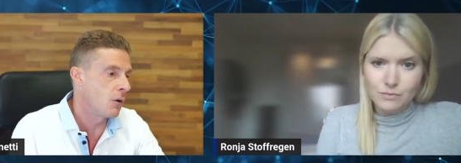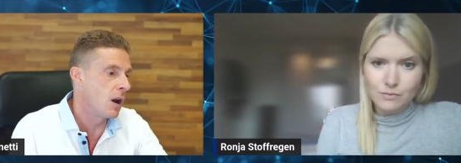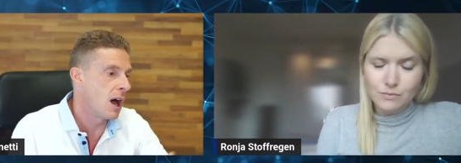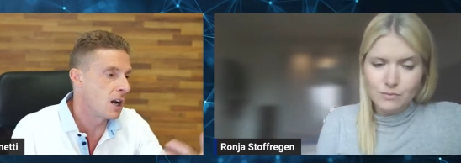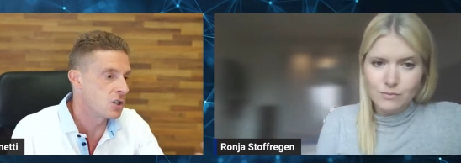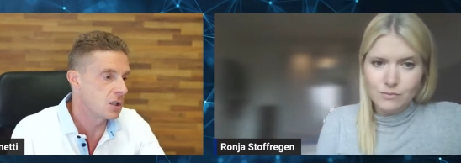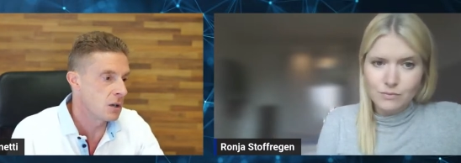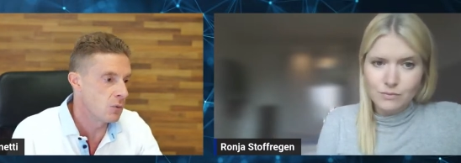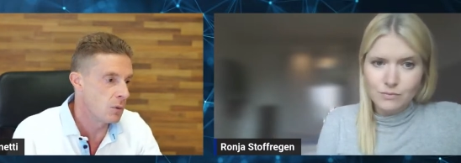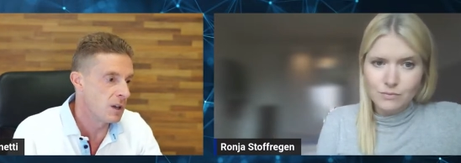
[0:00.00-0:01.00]
Speaker 1: how large
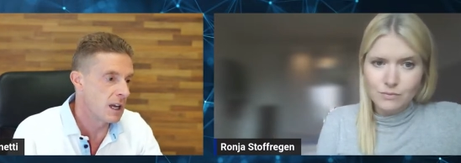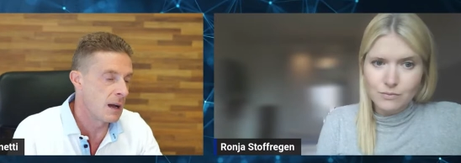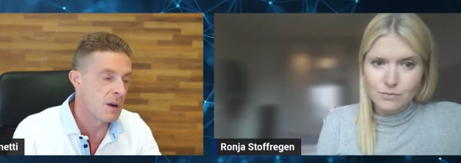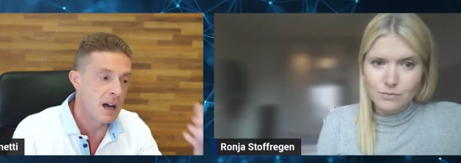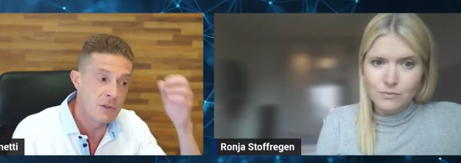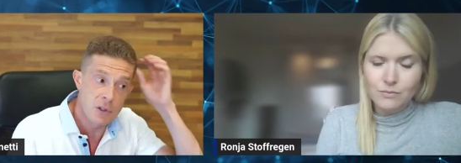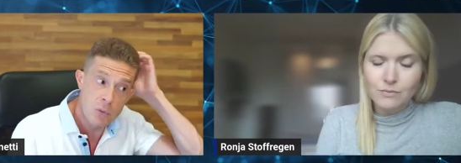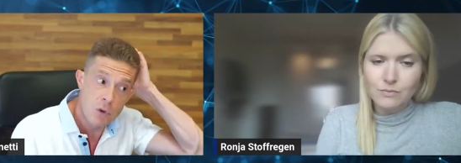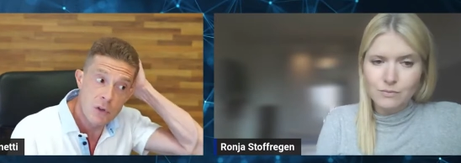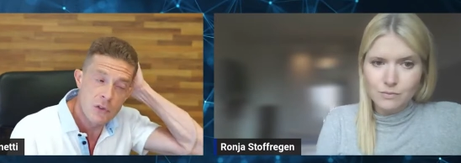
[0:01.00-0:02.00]
they will become
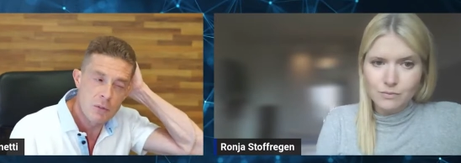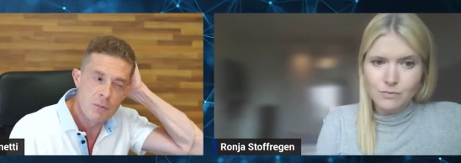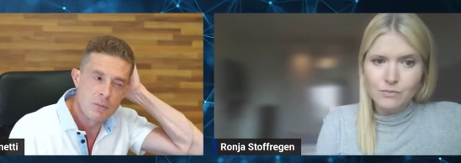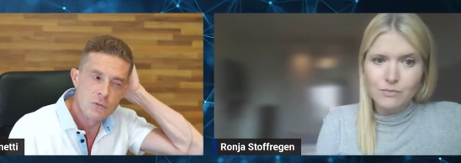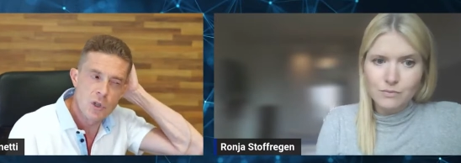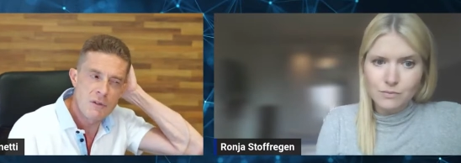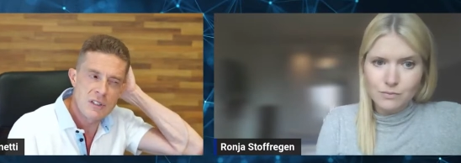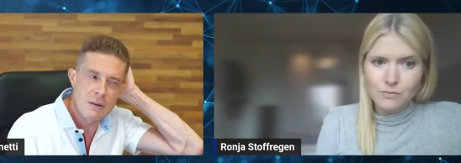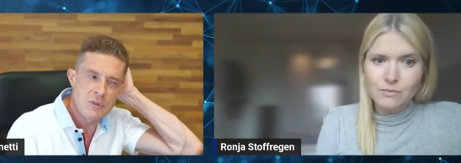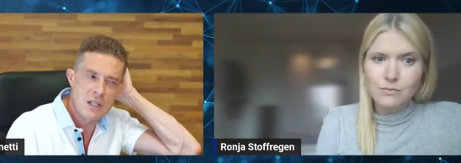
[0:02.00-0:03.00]
afterwards. Do you
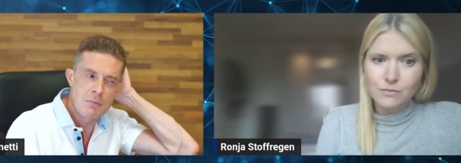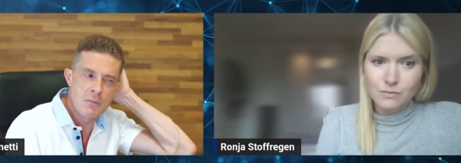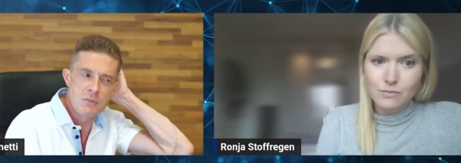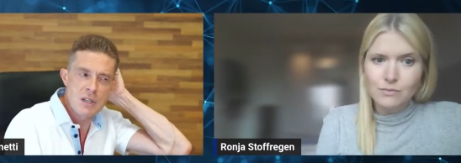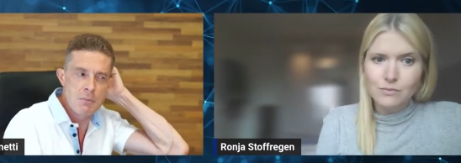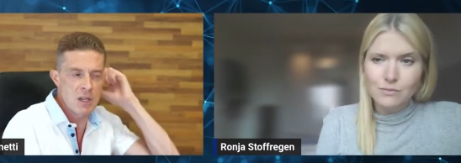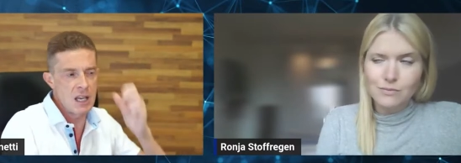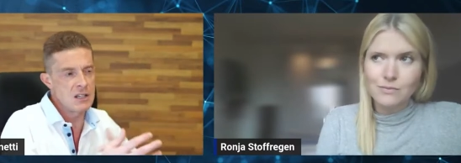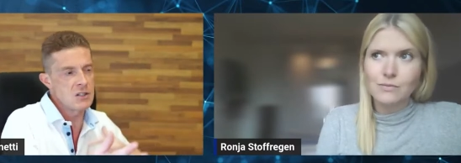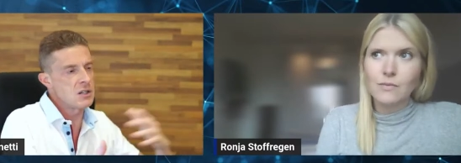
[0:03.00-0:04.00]
have some some some
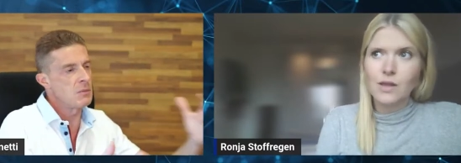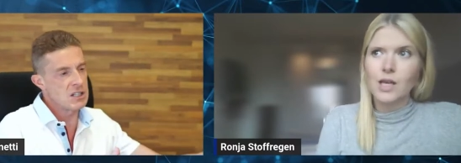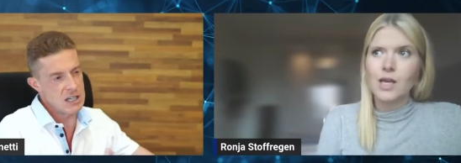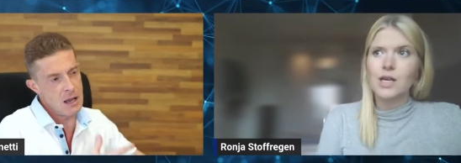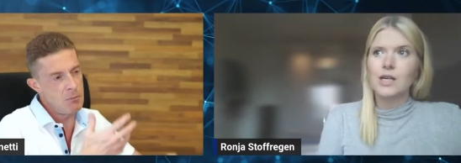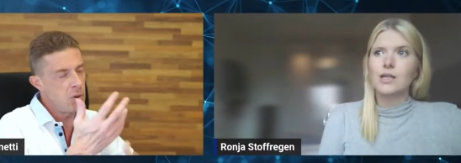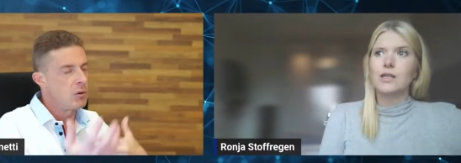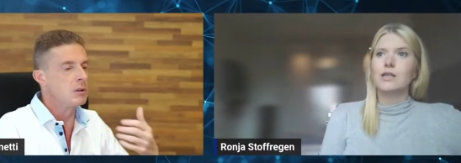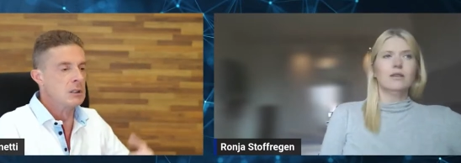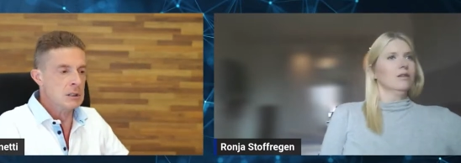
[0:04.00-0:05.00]
cases, some
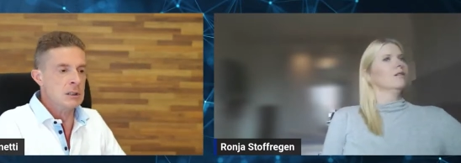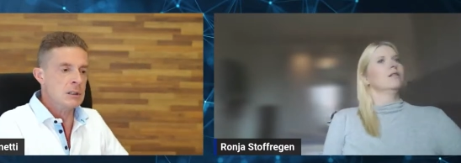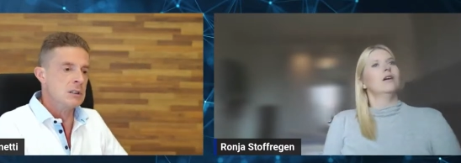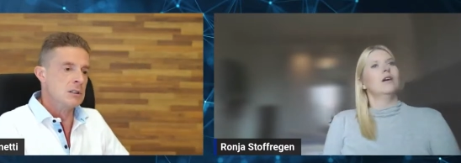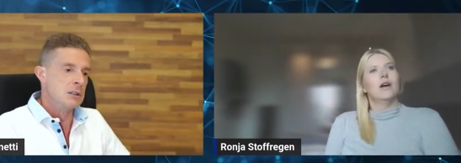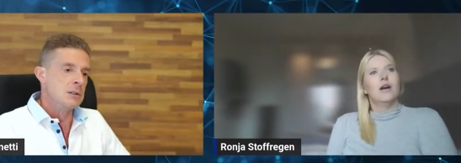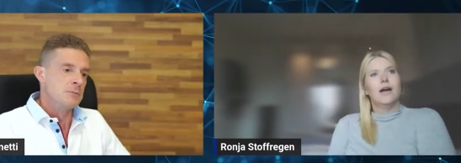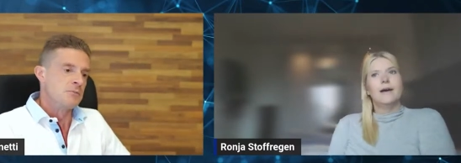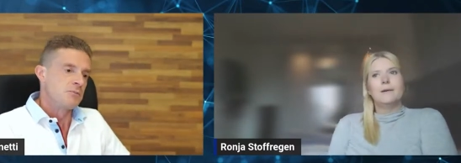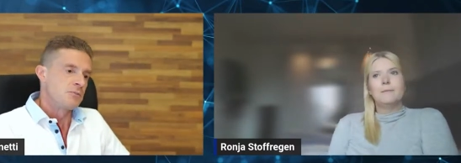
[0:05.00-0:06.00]
example?
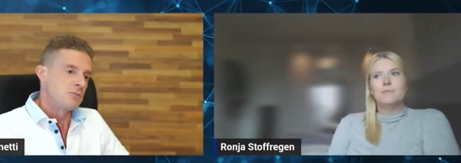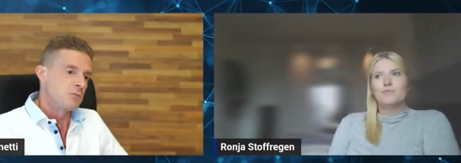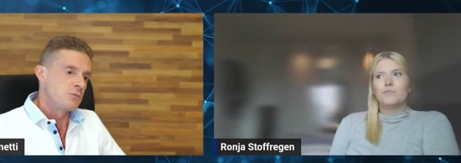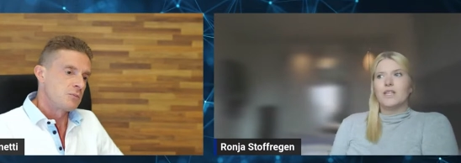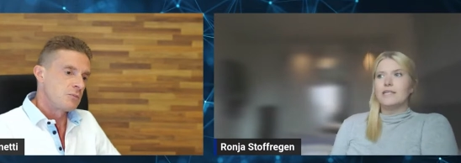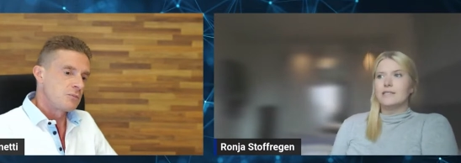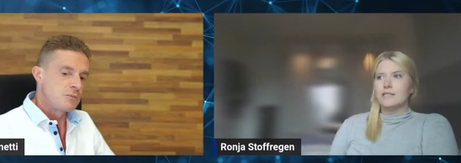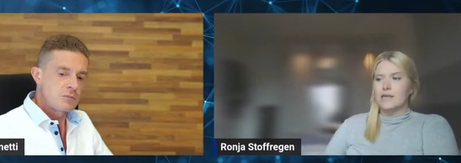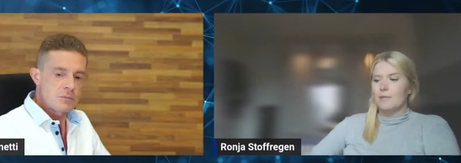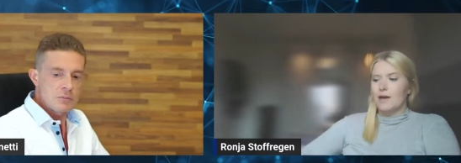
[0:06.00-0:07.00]
Speaker 2: Um,
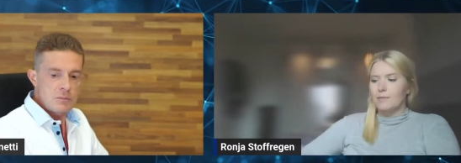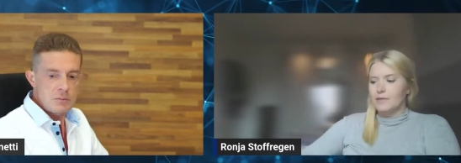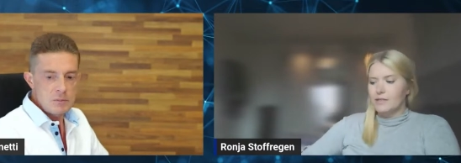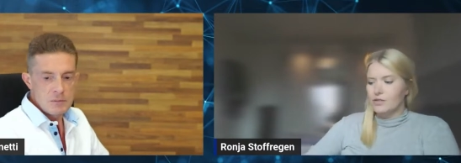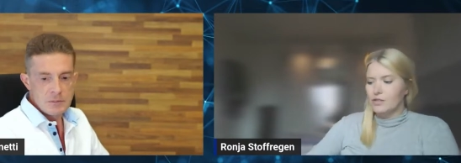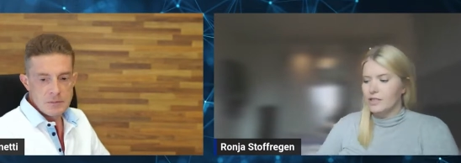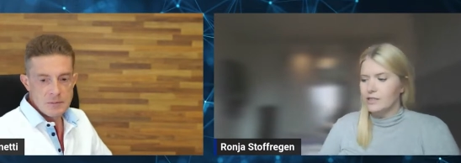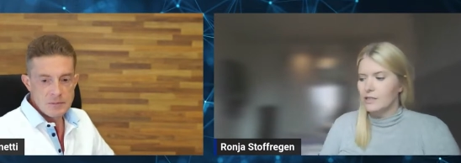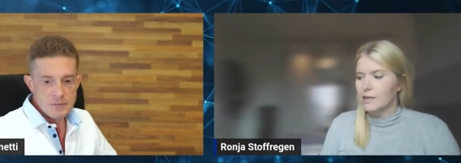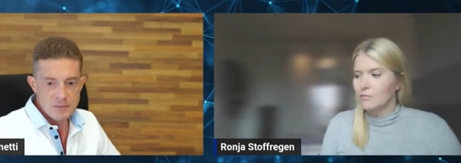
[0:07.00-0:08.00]
yes, I'm happy to
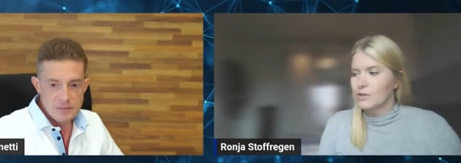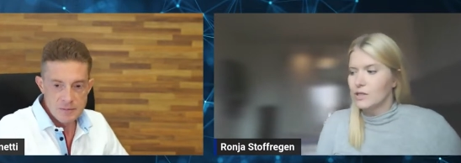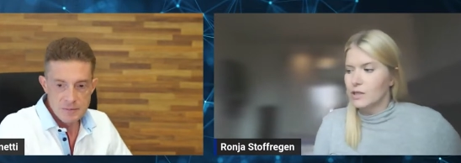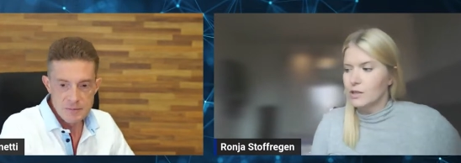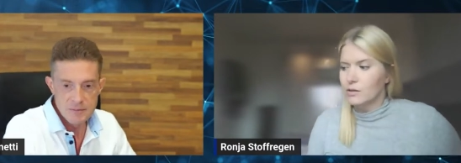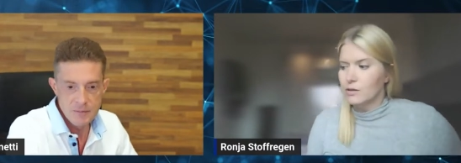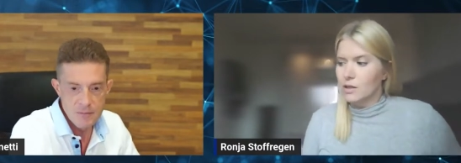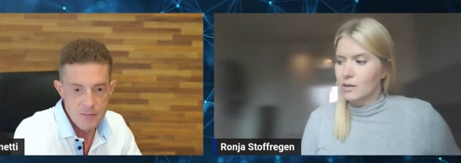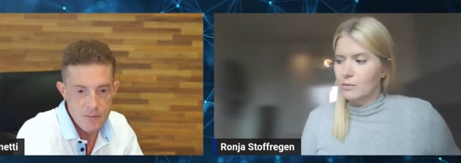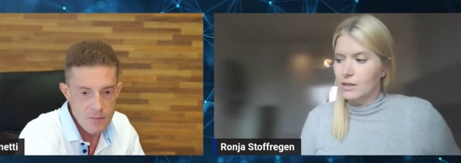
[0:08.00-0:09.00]
share some.
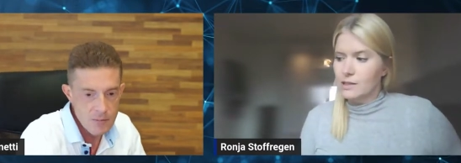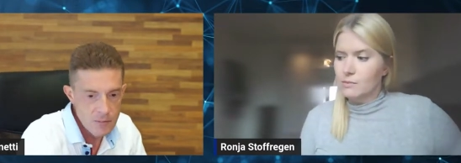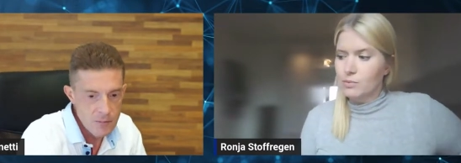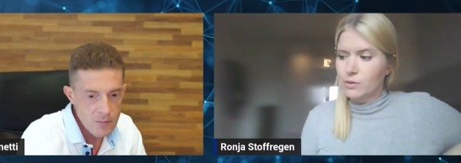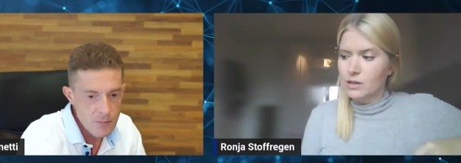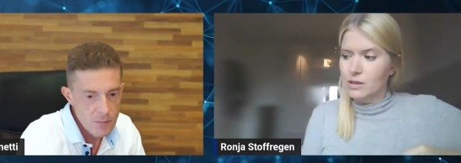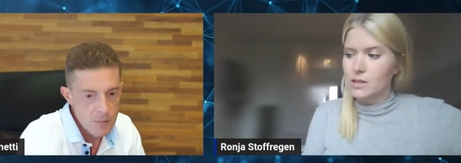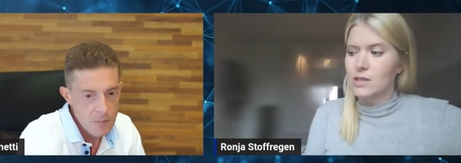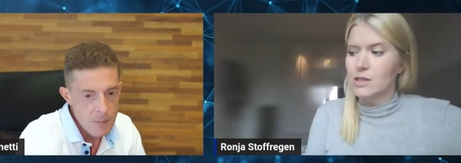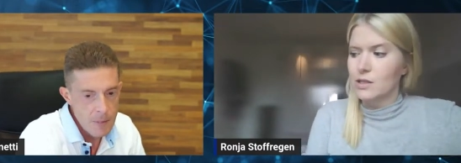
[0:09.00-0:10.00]
So what's
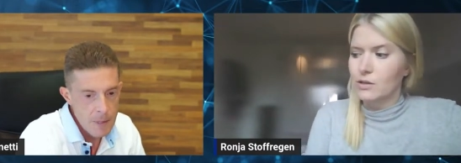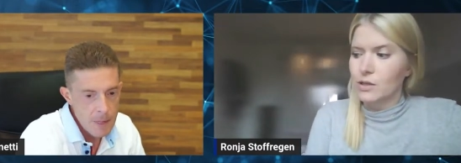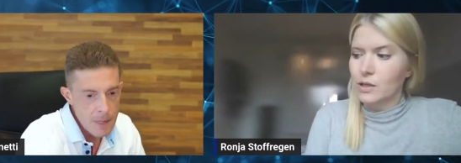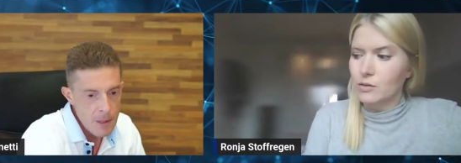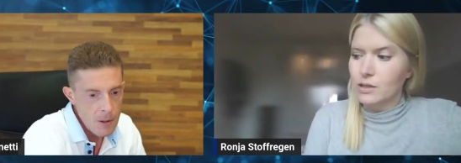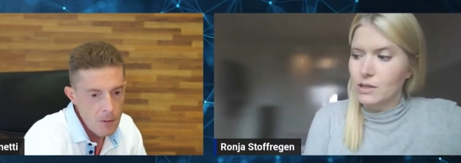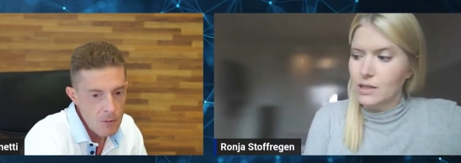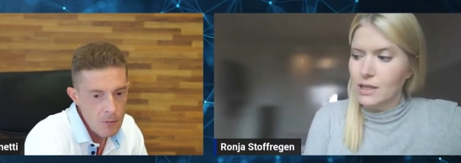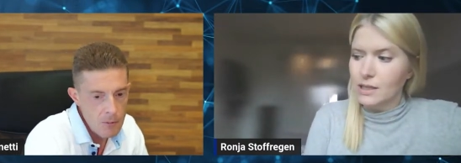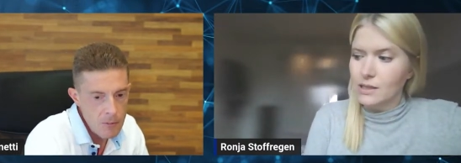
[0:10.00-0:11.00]
important to know is
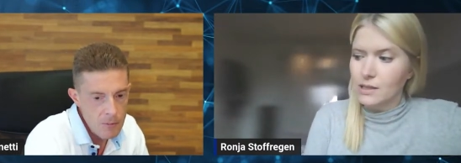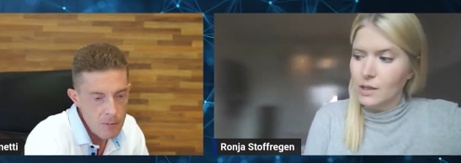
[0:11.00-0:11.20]
that